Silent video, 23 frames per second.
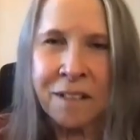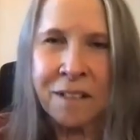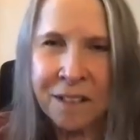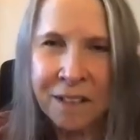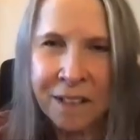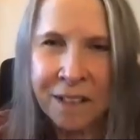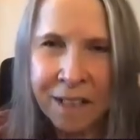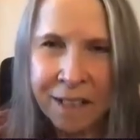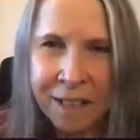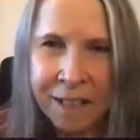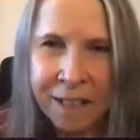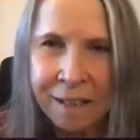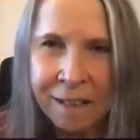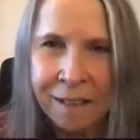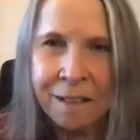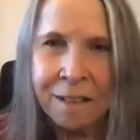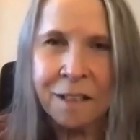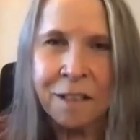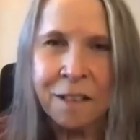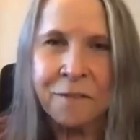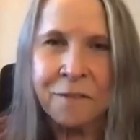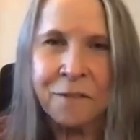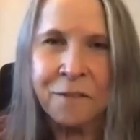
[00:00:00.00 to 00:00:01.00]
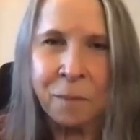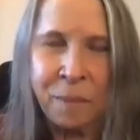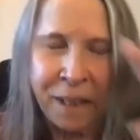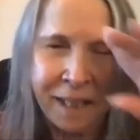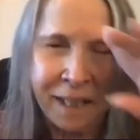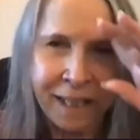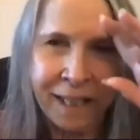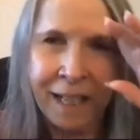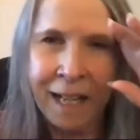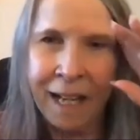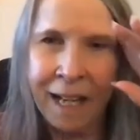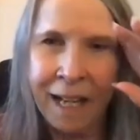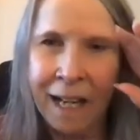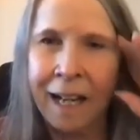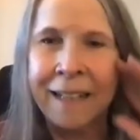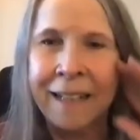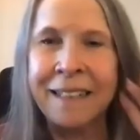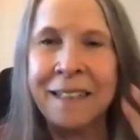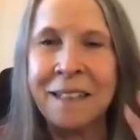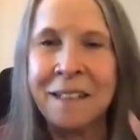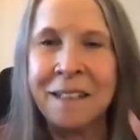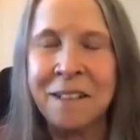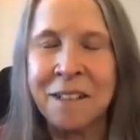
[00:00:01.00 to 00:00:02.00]
skills for being
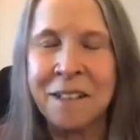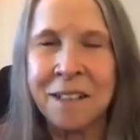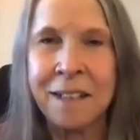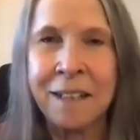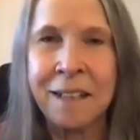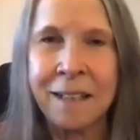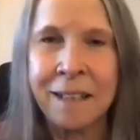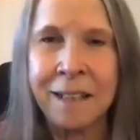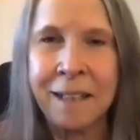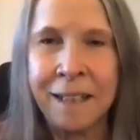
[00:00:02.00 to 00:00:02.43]
honest.